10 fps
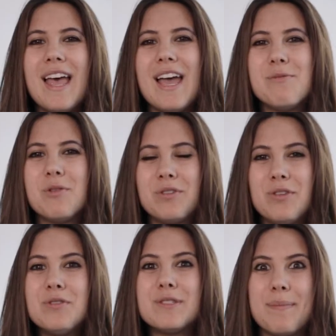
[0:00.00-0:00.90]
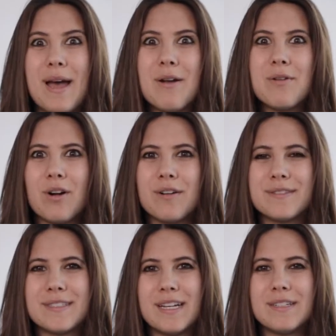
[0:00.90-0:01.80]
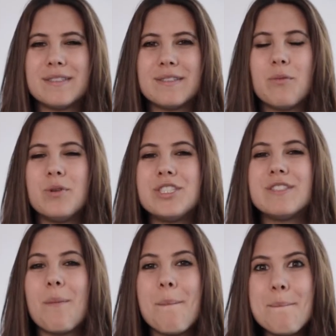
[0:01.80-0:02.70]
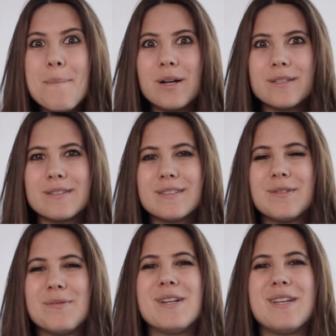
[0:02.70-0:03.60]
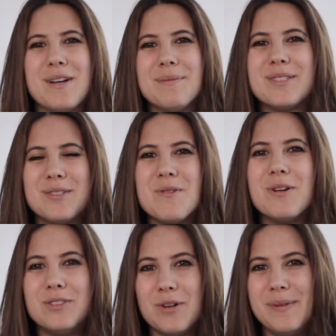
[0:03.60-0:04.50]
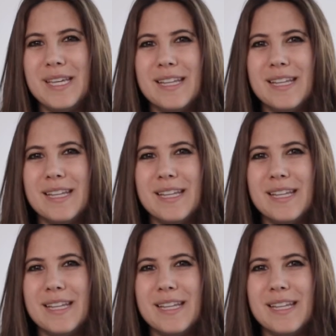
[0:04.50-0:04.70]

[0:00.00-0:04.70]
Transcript: and we'll use paragraph styles, which is a must when it comes to Adobe